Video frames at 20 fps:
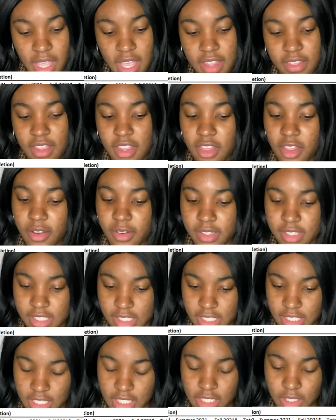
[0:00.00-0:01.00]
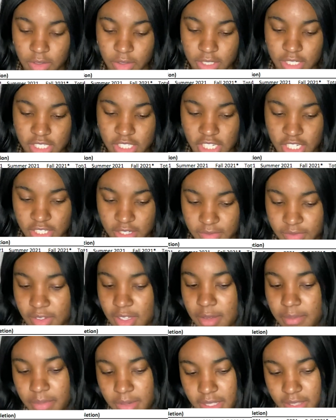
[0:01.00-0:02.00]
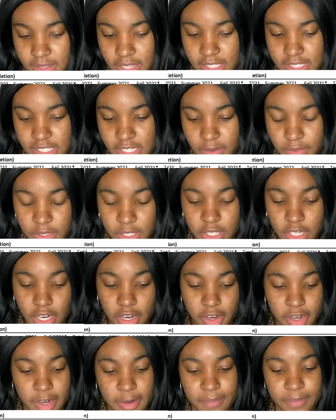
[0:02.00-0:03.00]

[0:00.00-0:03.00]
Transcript: Then there was the orientation fee, but that's not reoccurring,